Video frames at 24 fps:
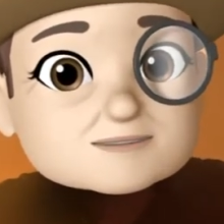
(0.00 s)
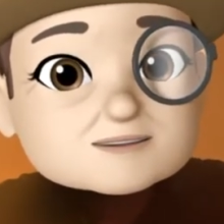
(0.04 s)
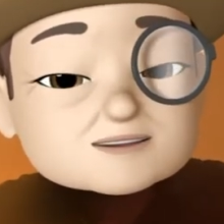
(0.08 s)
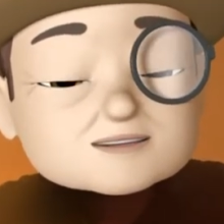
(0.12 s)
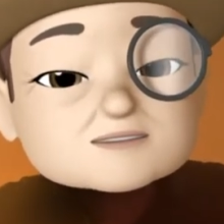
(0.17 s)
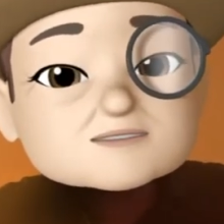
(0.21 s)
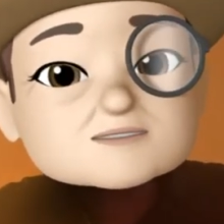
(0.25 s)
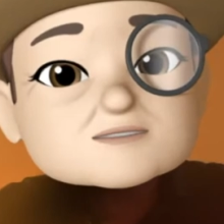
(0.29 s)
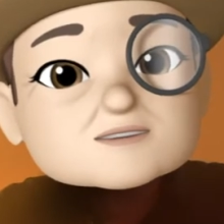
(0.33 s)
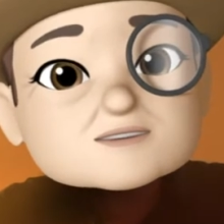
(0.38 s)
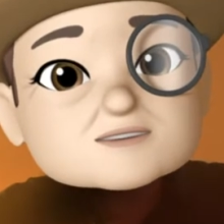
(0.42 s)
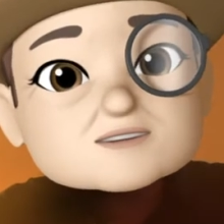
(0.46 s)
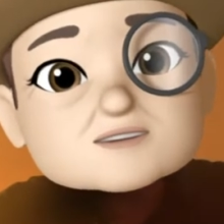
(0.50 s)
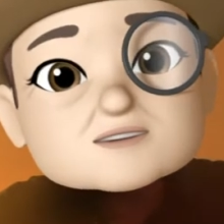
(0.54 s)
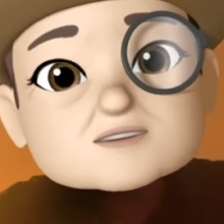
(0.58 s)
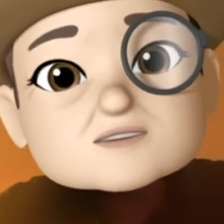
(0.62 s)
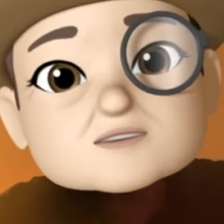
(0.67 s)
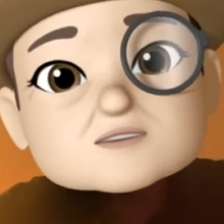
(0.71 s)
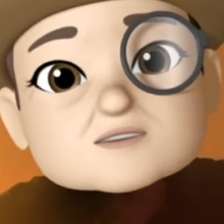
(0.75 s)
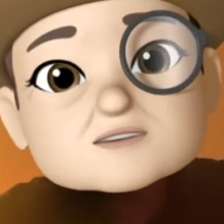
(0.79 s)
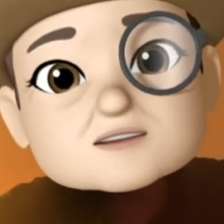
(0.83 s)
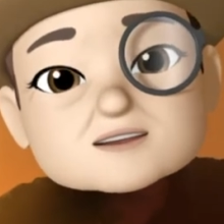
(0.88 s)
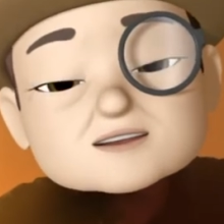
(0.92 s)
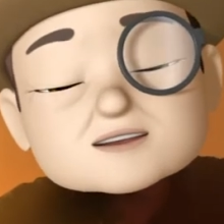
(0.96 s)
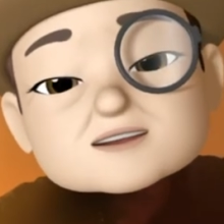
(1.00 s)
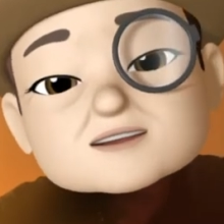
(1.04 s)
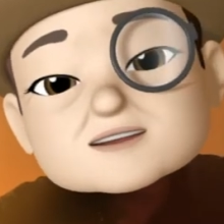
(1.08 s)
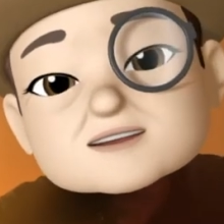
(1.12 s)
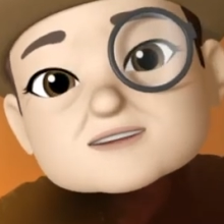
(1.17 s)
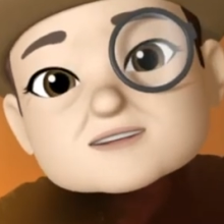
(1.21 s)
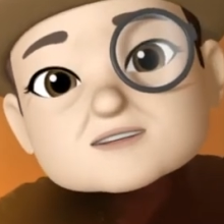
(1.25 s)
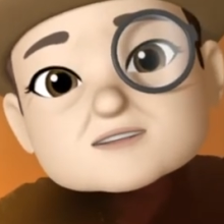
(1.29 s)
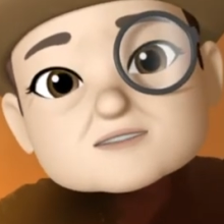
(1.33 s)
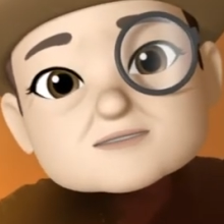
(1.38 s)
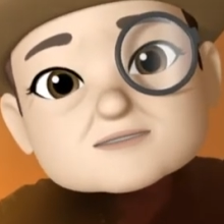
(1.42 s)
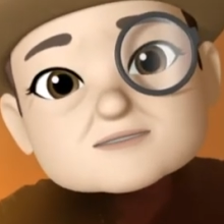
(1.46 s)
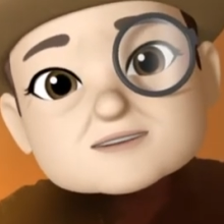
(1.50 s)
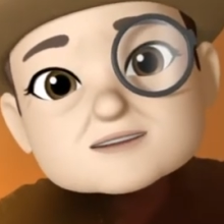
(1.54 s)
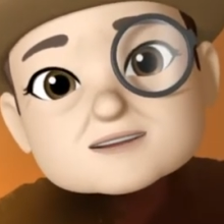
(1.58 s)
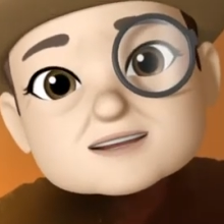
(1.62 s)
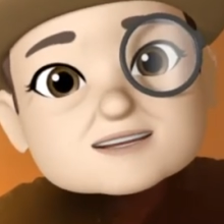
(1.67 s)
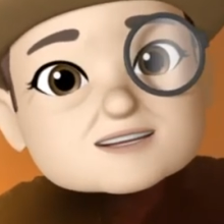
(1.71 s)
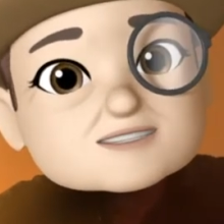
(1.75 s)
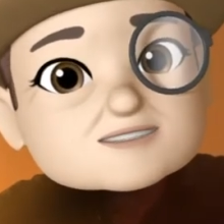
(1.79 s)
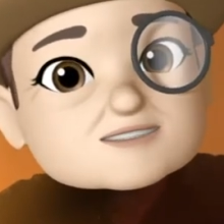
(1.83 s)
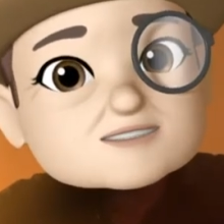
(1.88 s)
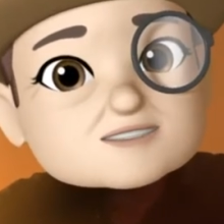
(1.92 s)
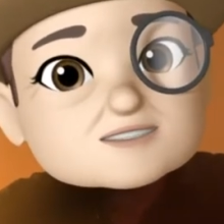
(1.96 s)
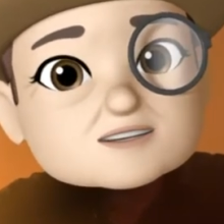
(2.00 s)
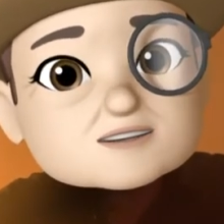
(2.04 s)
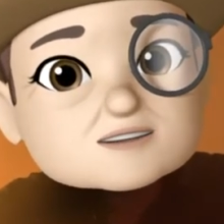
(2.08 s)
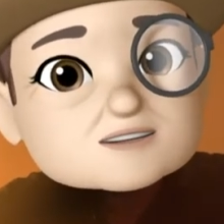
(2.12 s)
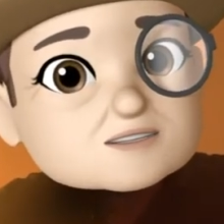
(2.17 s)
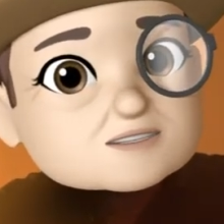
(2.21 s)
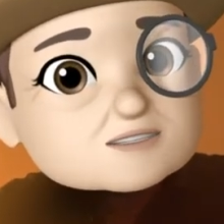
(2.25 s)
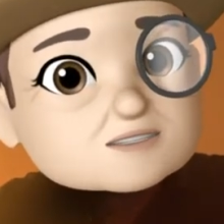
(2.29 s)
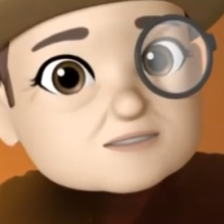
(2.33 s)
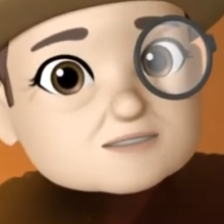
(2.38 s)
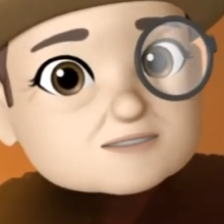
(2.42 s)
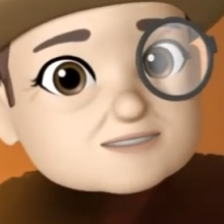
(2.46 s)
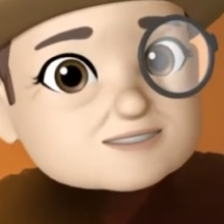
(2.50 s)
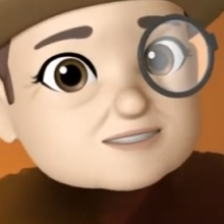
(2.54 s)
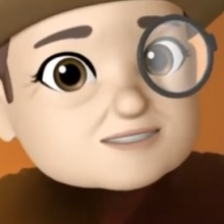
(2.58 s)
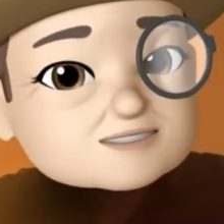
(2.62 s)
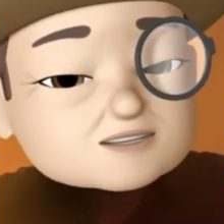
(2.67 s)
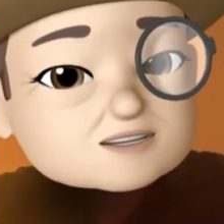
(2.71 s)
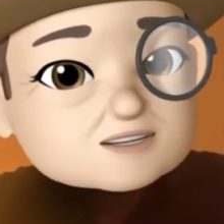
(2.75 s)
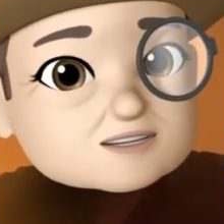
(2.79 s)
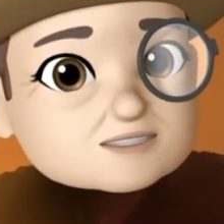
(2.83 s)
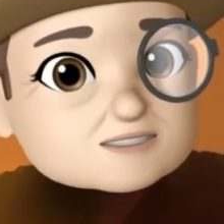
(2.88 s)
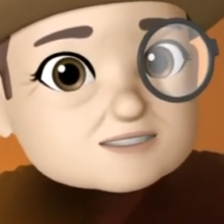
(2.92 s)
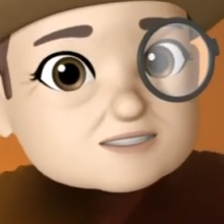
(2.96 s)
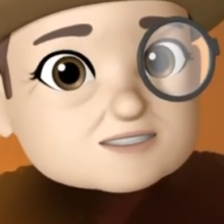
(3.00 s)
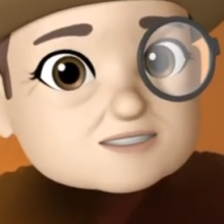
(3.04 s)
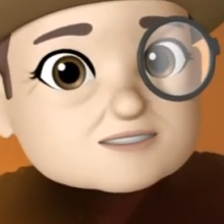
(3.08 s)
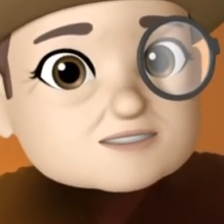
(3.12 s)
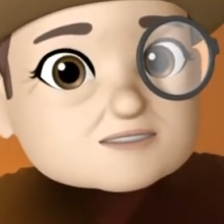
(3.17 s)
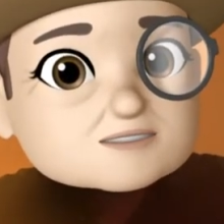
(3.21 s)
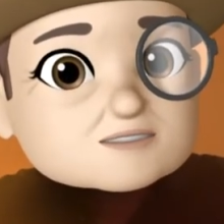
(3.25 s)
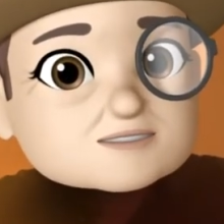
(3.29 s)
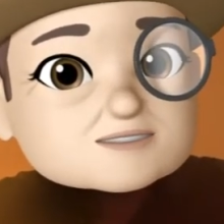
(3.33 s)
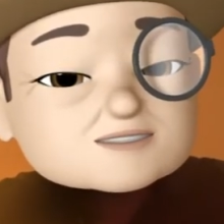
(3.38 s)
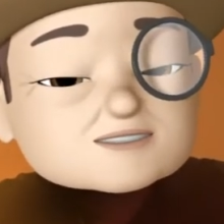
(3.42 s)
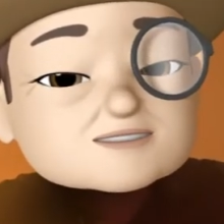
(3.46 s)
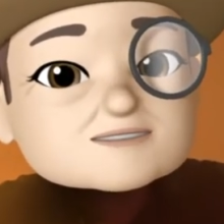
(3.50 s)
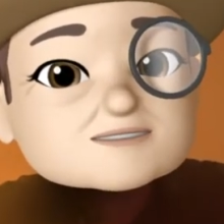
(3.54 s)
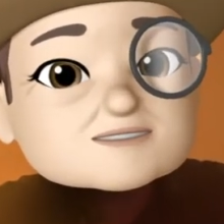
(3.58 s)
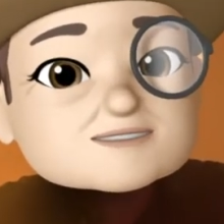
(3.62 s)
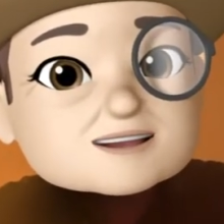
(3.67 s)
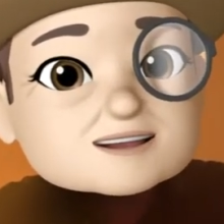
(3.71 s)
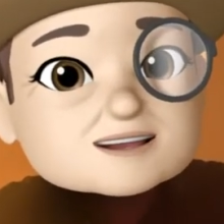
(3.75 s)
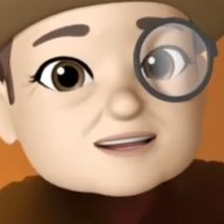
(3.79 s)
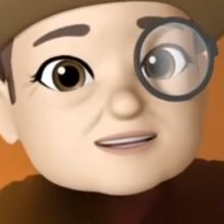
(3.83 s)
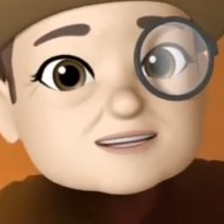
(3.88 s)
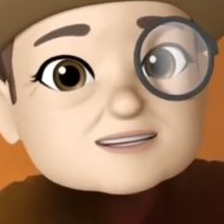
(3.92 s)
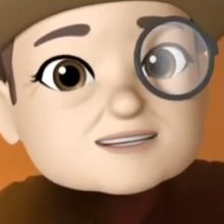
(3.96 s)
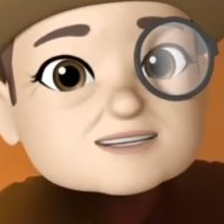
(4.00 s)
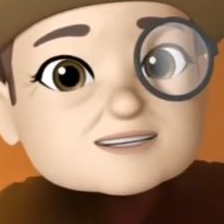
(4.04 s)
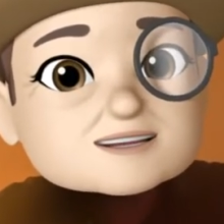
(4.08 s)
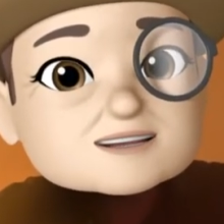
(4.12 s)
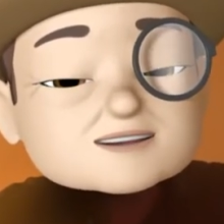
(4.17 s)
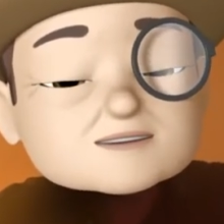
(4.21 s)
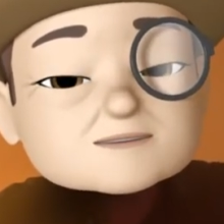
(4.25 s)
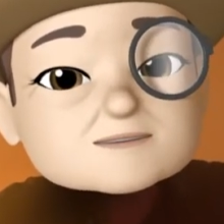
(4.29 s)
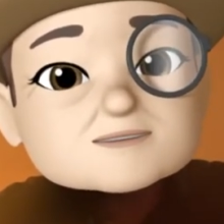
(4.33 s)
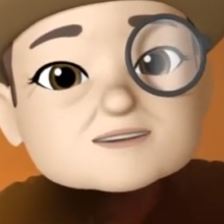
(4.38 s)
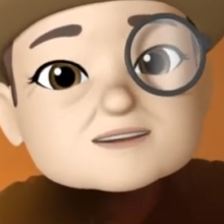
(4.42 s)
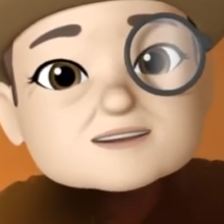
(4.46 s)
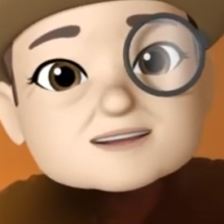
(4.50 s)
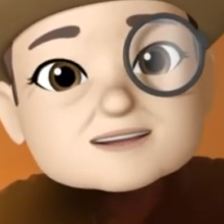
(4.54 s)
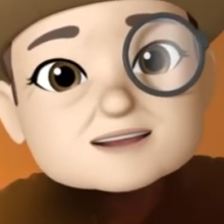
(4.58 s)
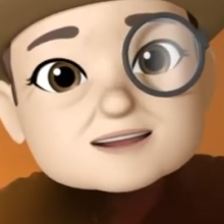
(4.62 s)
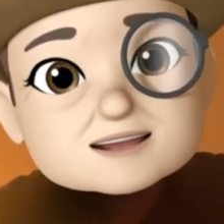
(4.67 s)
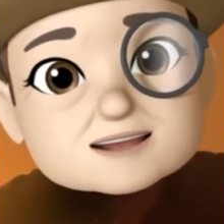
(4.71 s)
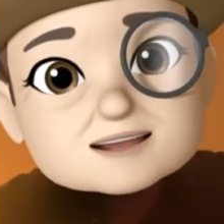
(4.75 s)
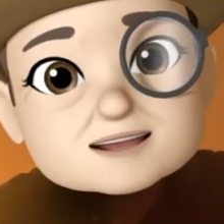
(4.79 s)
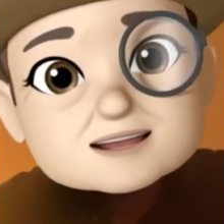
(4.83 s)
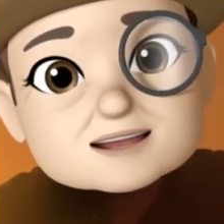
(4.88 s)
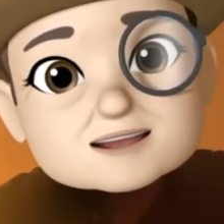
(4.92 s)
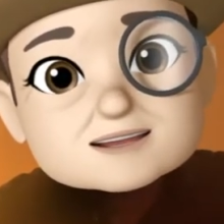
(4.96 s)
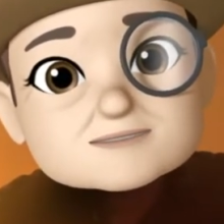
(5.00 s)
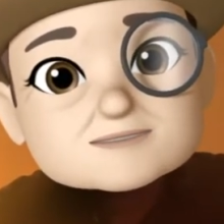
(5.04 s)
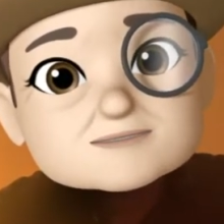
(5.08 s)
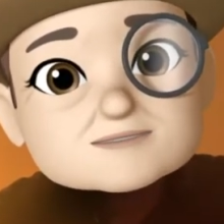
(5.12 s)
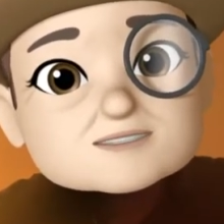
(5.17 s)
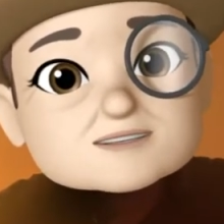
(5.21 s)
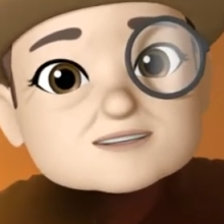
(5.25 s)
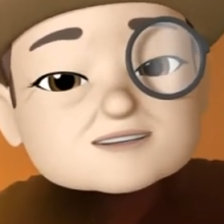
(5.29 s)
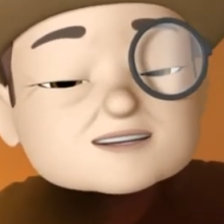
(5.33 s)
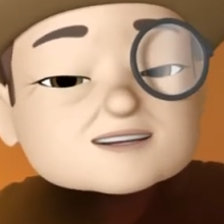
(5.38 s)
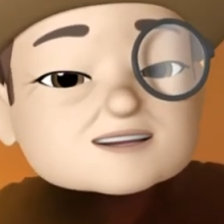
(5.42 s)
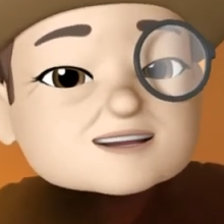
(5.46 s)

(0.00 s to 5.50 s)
And we know, many years ago there were these horror stories of kids buying games in the